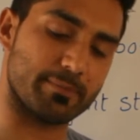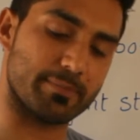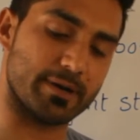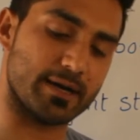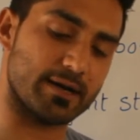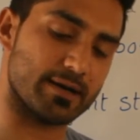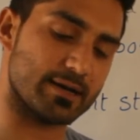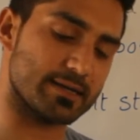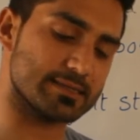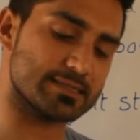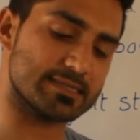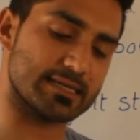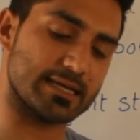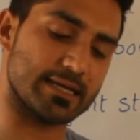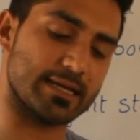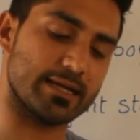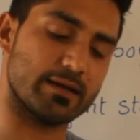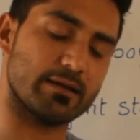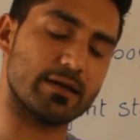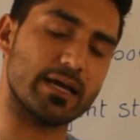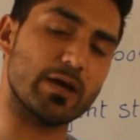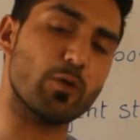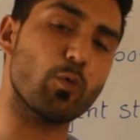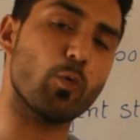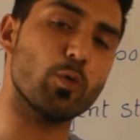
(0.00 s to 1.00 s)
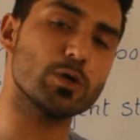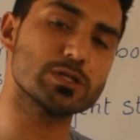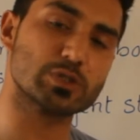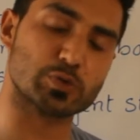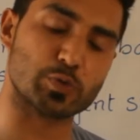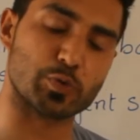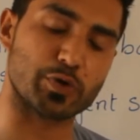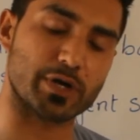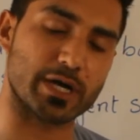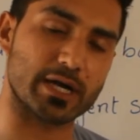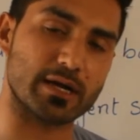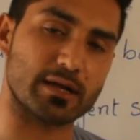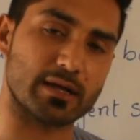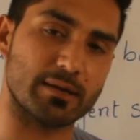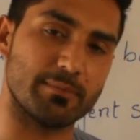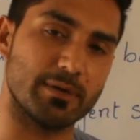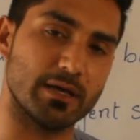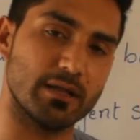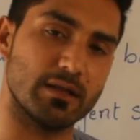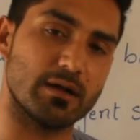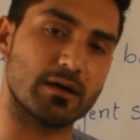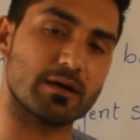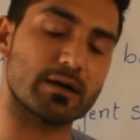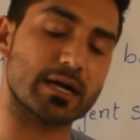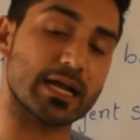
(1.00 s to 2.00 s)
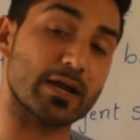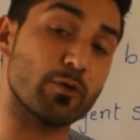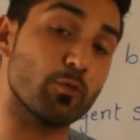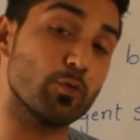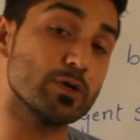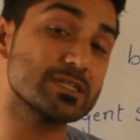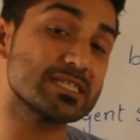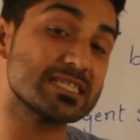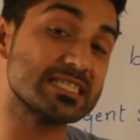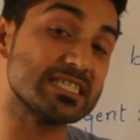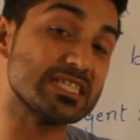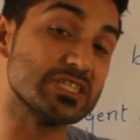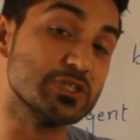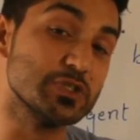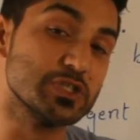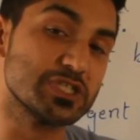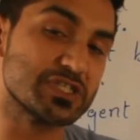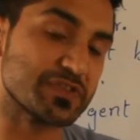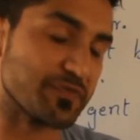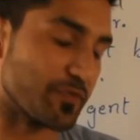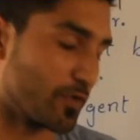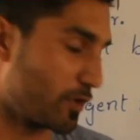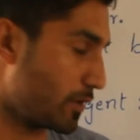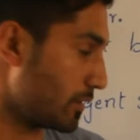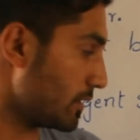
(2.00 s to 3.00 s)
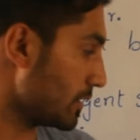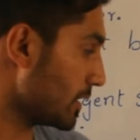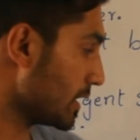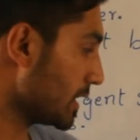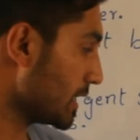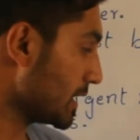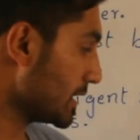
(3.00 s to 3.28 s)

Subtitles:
but I said it was workable or it was useful.